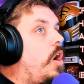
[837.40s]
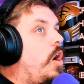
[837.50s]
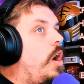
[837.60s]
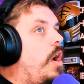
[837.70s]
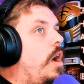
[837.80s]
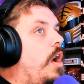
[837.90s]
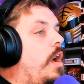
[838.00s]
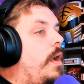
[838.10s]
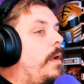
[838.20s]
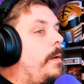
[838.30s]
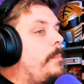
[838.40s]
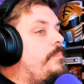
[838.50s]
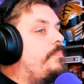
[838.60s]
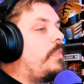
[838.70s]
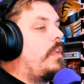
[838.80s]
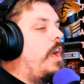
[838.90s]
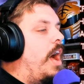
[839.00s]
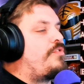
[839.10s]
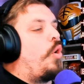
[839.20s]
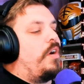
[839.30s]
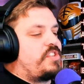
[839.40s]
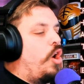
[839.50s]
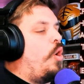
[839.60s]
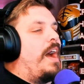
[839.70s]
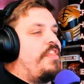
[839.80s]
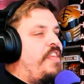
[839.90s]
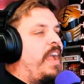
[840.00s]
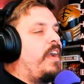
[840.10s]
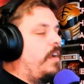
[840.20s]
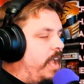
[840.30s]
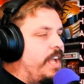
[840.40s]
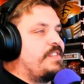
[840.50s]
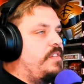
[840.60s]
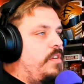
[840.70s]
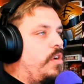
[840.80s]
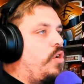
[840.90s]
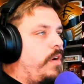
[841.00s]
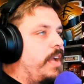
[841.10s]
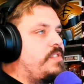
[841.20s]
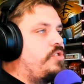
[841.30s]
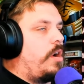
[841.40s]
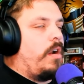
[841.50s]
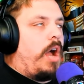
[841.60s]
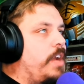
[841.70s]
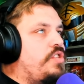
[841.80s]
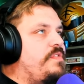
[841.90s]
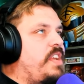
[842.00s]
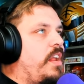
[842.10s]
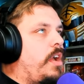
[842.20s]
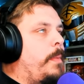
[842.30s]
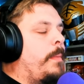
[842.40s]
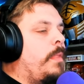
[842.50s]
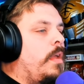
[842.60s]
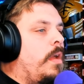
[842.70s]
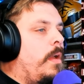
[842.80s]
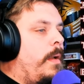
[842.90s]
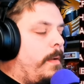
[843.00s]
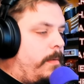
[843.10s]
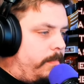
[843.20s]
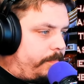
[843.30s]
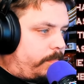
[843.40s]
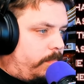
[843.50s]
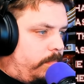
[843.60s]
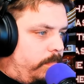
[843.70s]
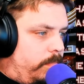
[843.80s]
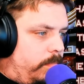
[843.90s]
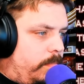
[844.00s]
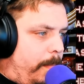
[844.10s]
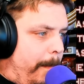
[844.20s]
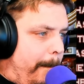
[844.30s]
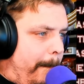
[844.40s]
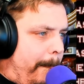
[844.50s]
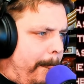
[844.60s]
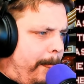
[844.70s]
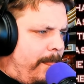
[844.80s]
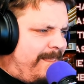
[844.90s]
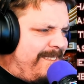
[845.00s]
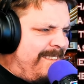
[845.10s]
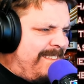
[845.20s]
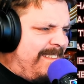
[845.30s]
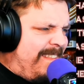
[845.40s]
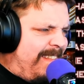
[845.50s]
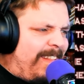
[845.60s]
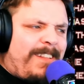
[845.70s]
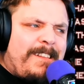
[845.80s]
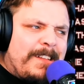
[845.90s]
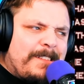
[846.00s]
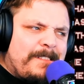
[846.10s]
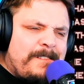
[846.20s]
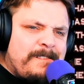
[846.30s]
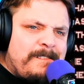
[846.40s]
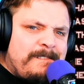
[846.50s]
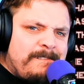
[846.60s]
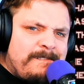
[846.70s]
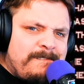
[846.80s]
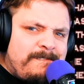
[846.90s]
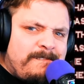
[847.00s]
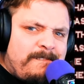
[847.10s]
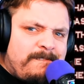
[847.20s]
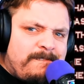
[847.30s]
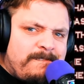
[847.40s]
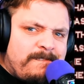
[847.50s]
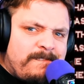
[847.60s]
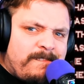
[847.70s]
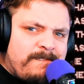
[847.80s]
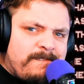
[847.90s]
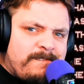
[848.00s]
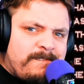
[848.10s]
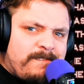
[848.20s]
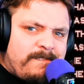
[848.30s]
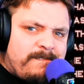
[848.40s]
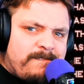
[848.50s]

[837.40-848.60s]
And I think the second. Of course, the whole I think is Nichol Kessinger. should have seen it coming. Second time was through the garage. Was there anything unique about either of the doors when you went into the house that